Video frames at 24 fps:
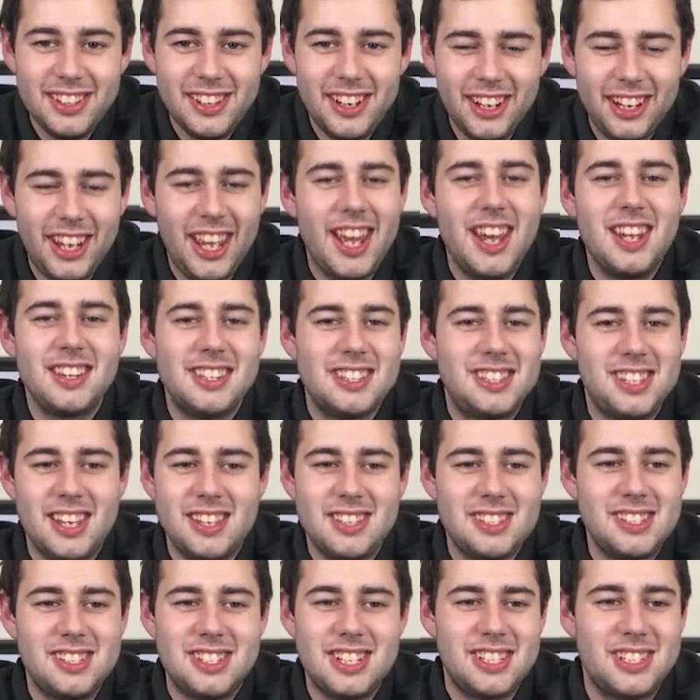Okay, edit this out,
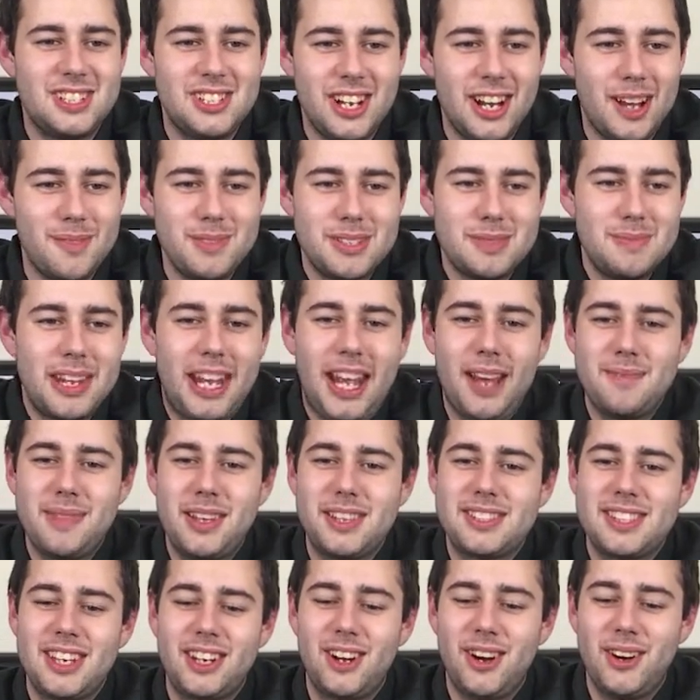this is just shit. I'm just making up
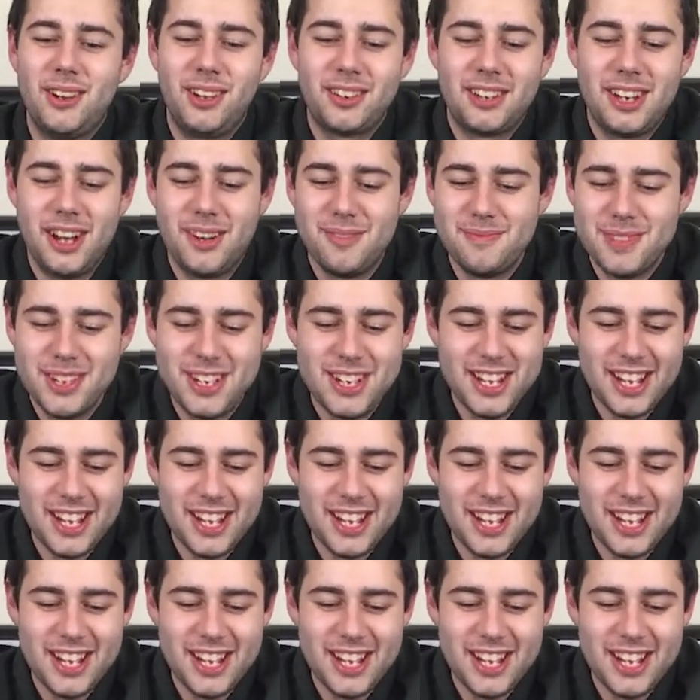things like go along now.